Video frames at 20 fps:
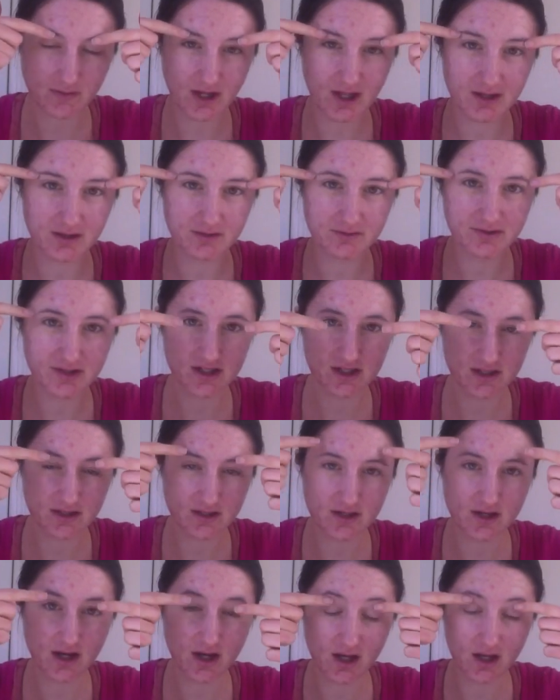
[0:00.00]
elevated
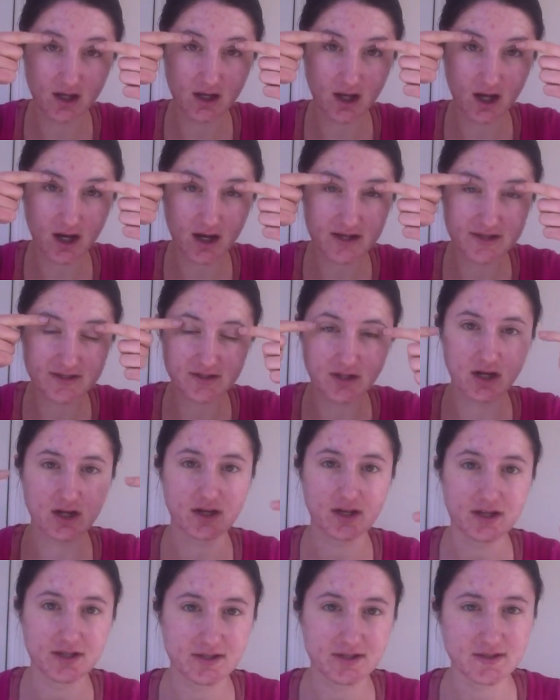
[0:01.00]
eye
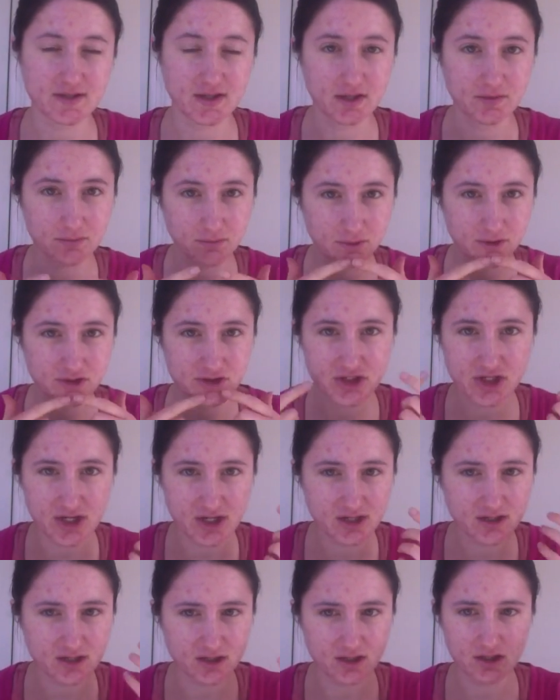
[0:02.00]
sockets and more
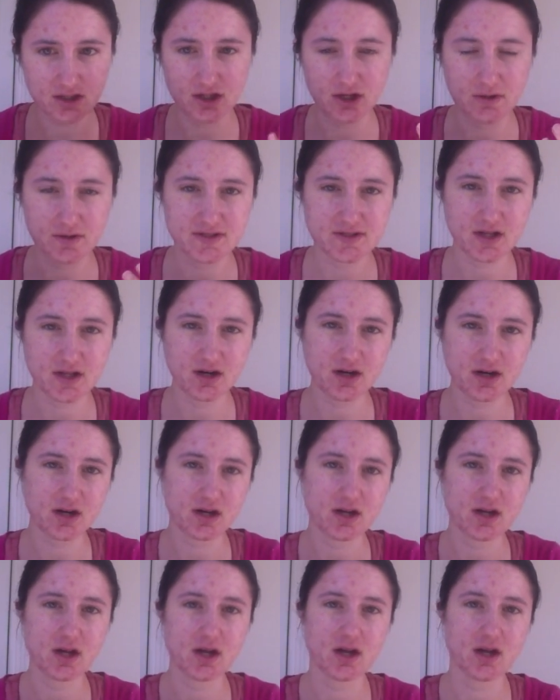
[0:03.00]
chin and, you know, et
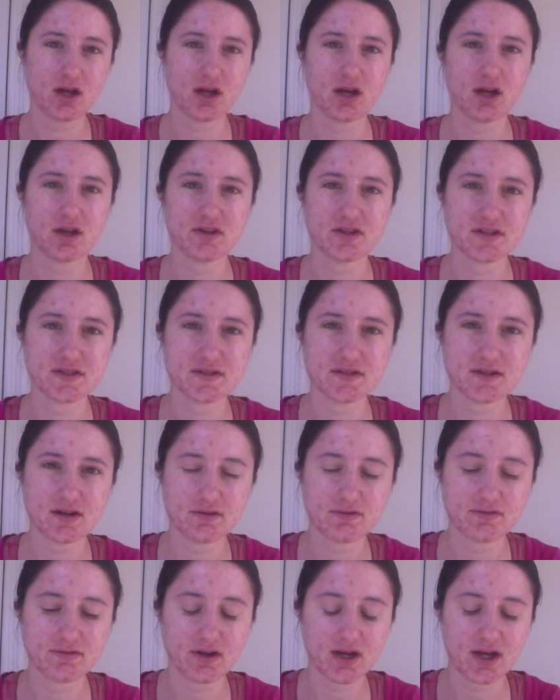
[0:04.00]
cetera, all this
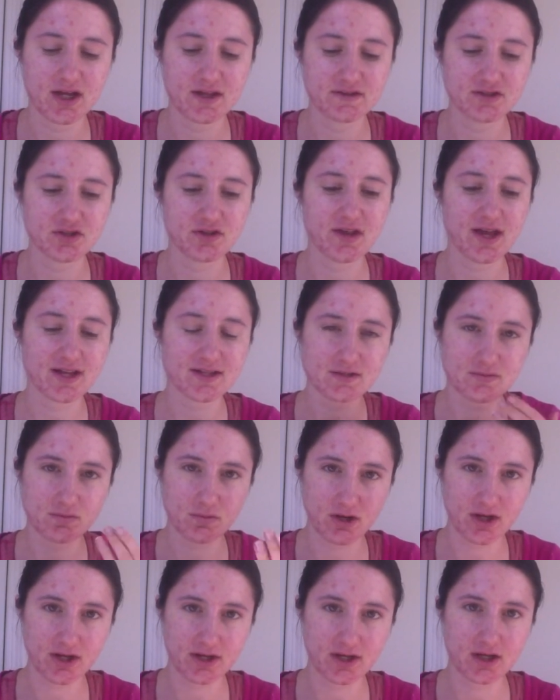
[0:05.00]
stuff. And so that's
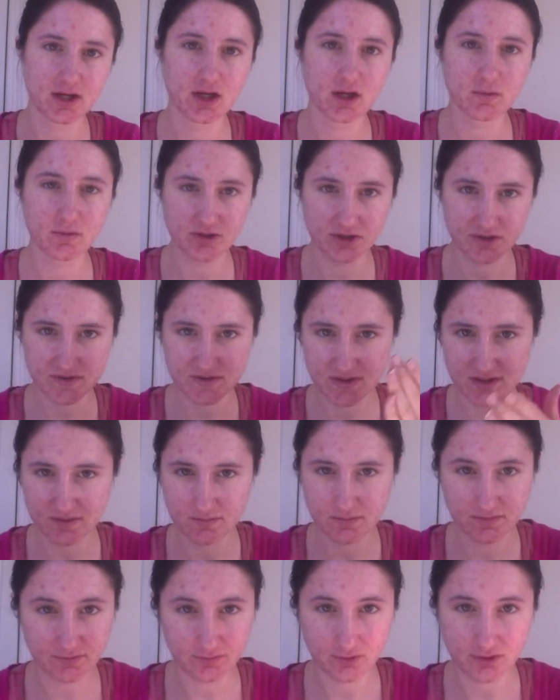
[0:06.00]
why when you see the
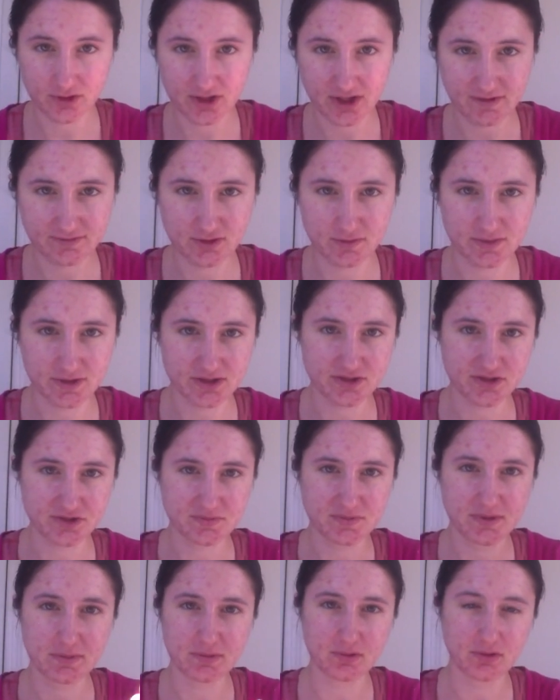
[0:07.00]
before and after pictures
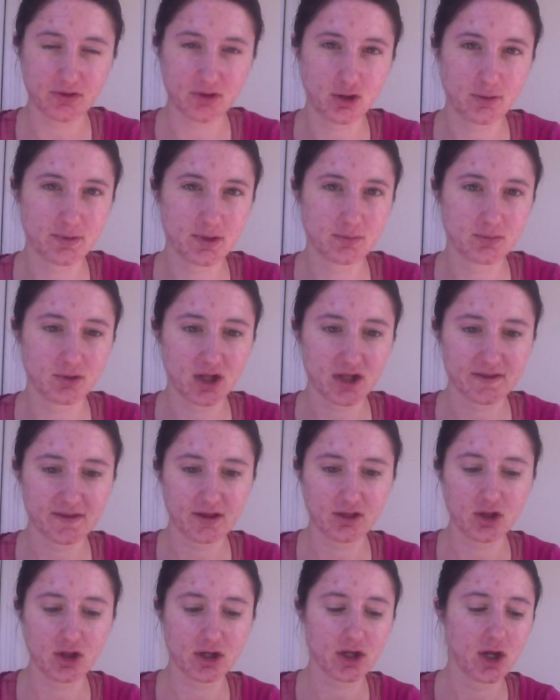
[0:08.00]
of people with a Homeoblock, they
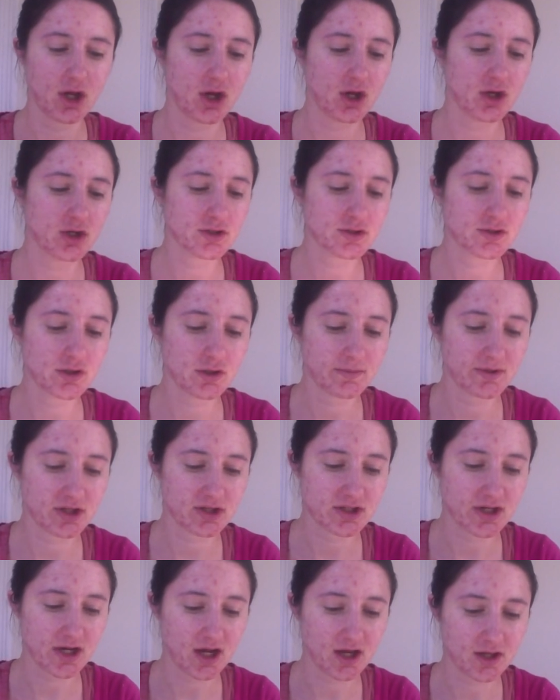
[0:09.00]
look so
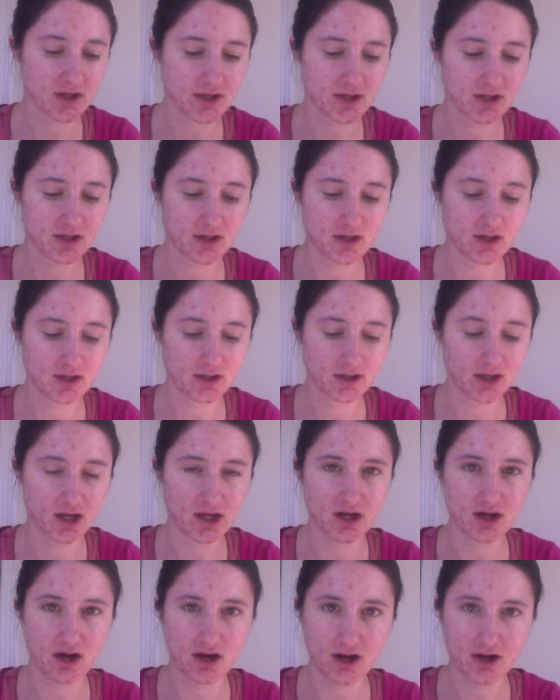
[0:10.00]
much healthier and,
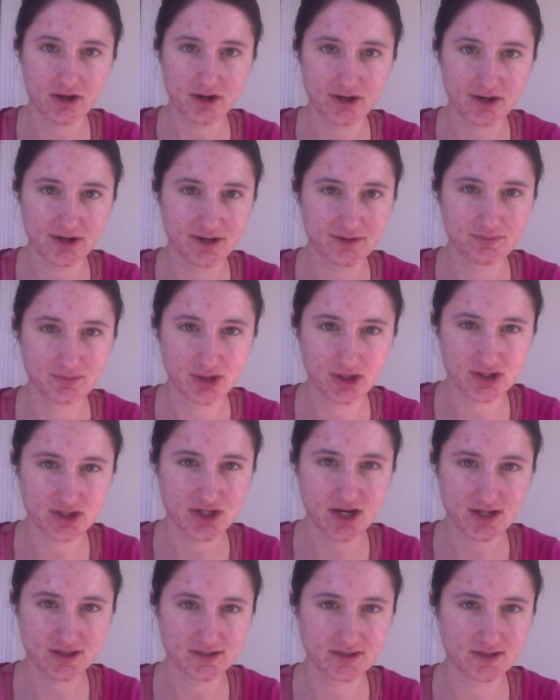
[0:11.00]
like, hotter and more
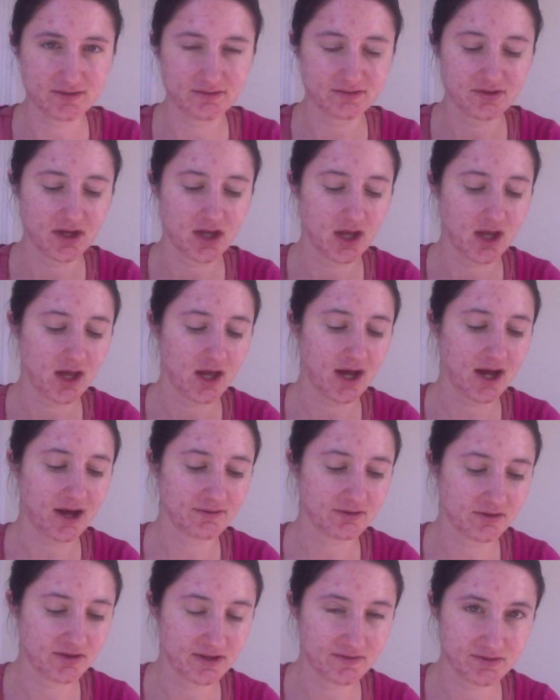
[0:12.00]
attractive
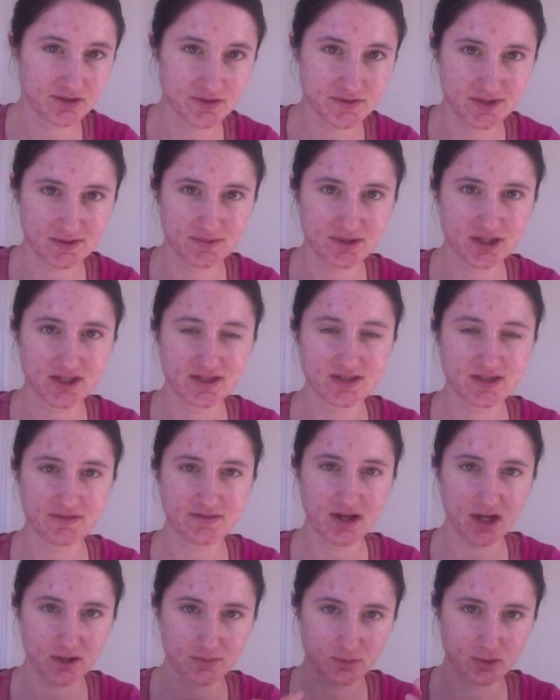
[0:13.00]
after they've used it because they've
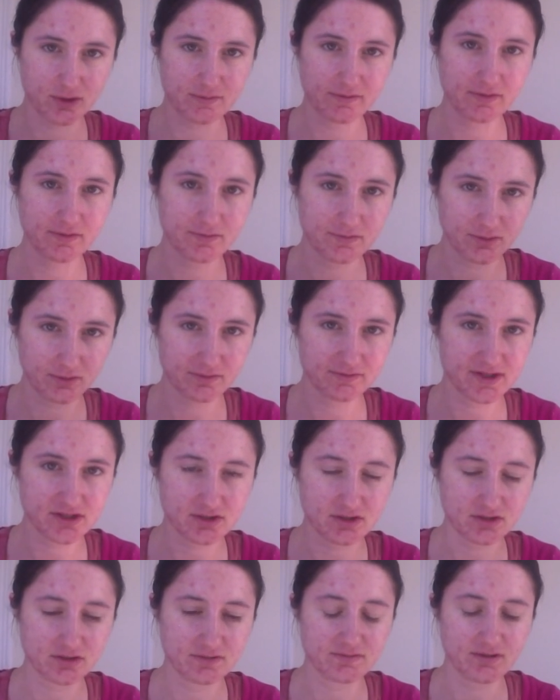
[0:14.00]
had more of a full
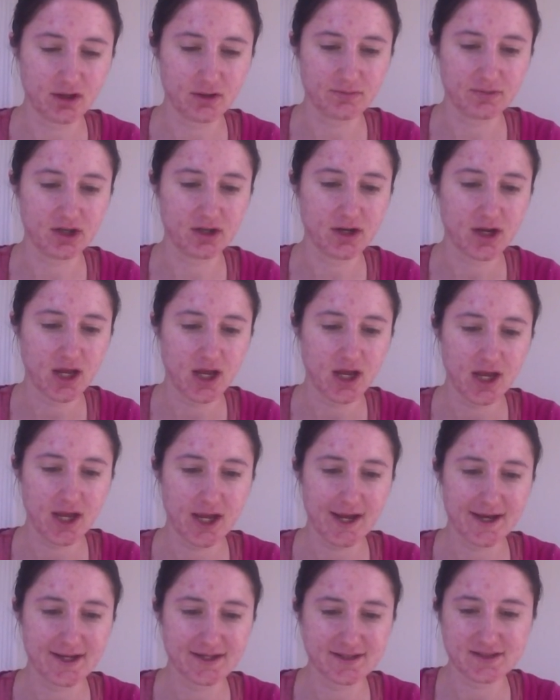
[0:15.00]
facial development.
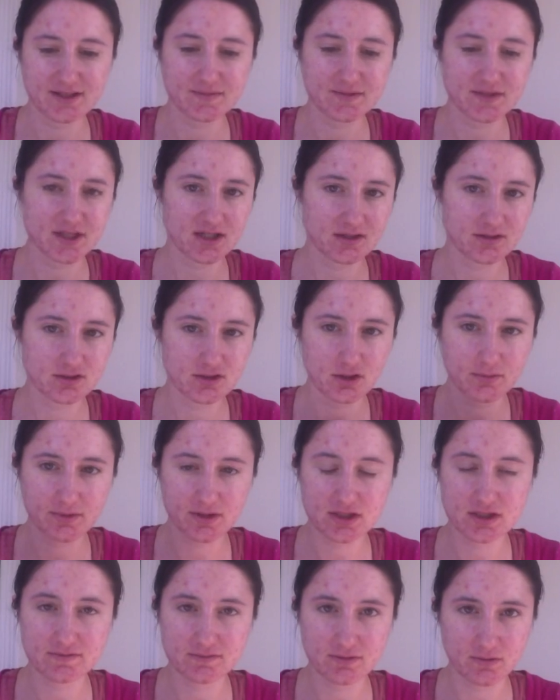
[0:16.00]
And it seems like so
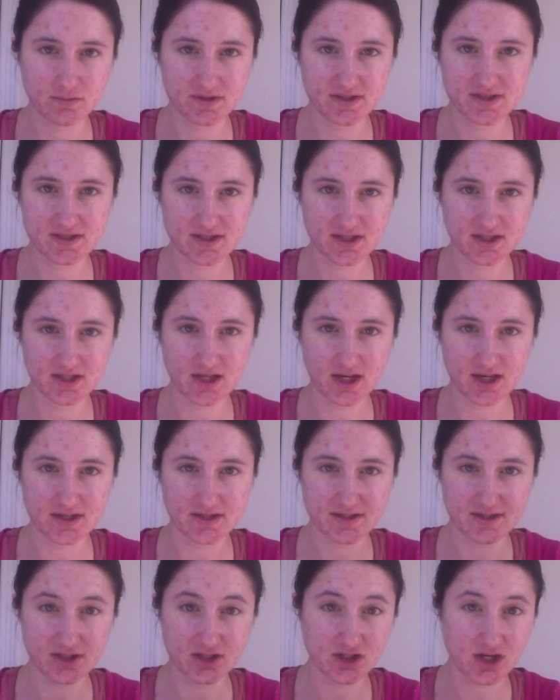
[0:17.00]
much of what we see
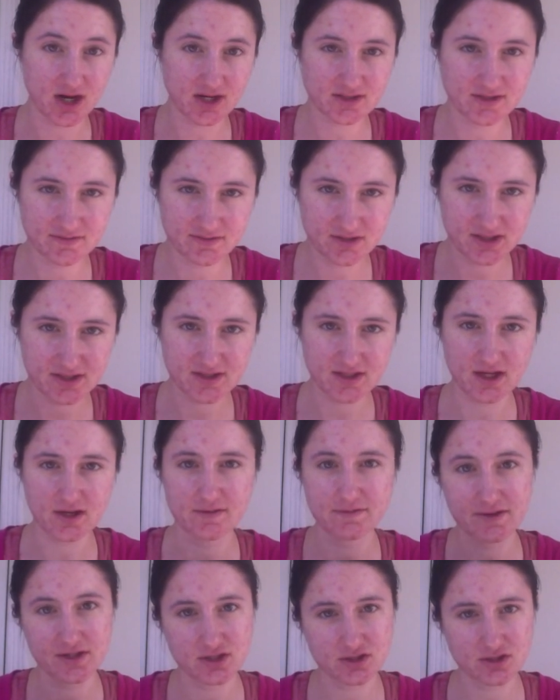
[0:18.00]
as attractiveness, like
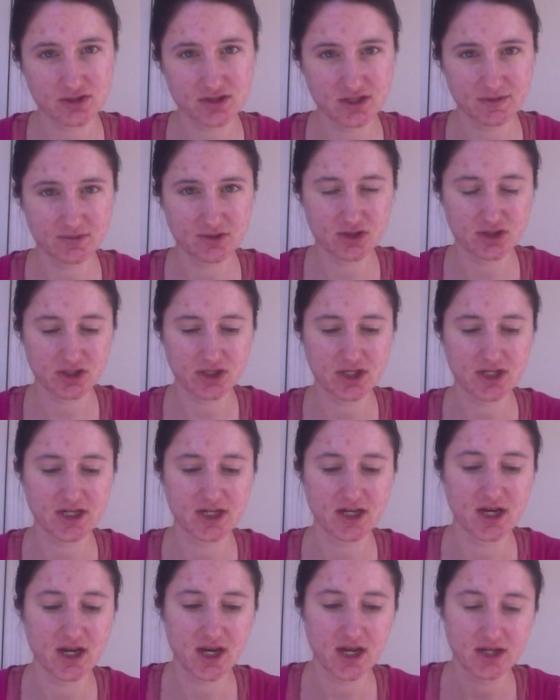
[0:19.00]
facial
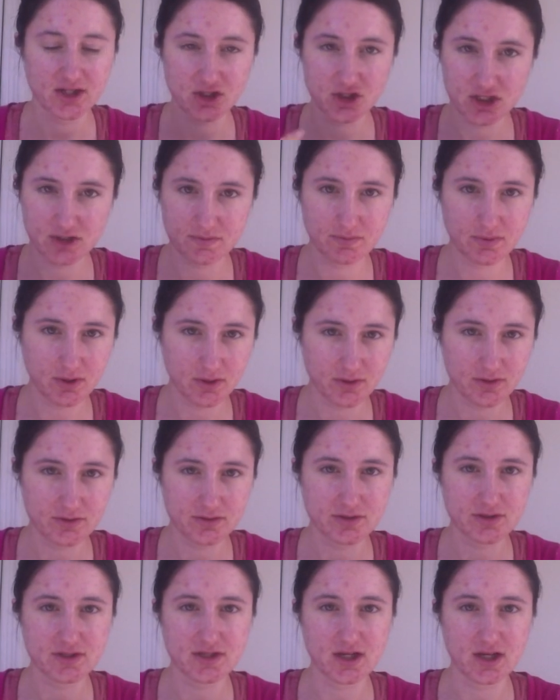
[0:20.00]
symmetry,
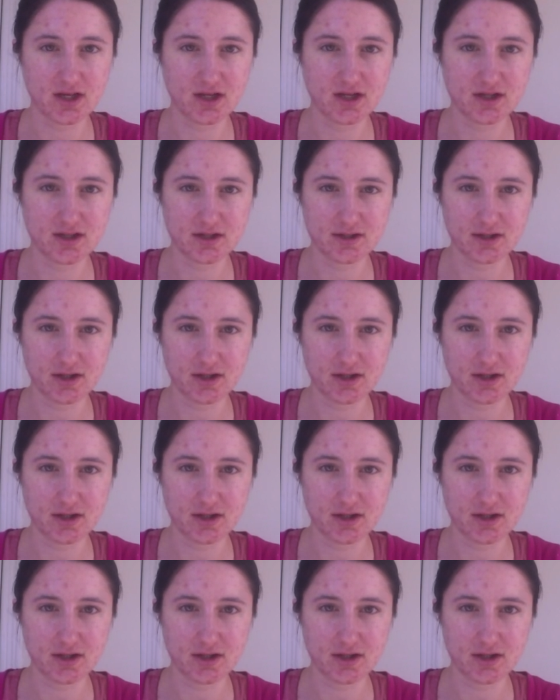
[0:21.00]
cheekbones, and